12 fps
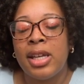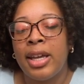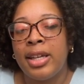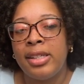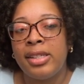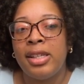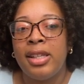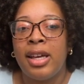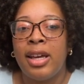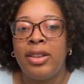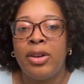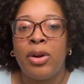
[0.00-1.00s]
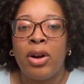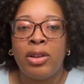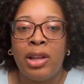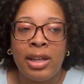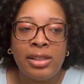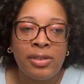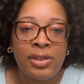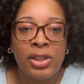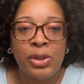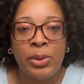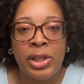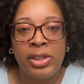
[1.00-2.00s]
I can see that there are lots of
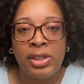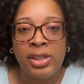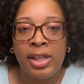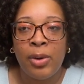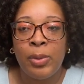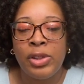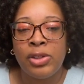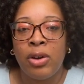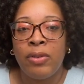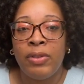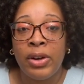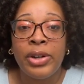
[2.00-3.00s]
situations that we solve very